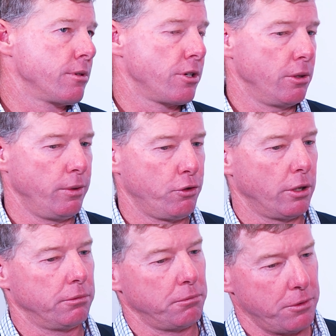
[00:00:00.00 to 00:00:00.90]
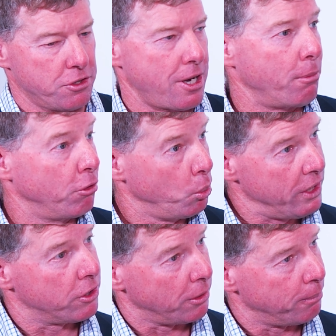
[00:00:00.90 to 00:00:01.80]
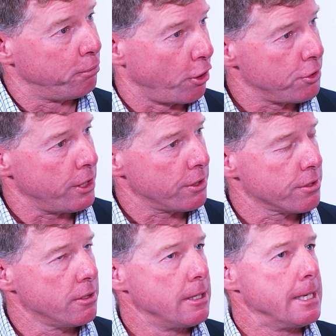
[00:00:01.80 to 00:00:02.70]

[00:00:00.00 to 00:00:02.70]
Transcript: So we've got summer and winter projects.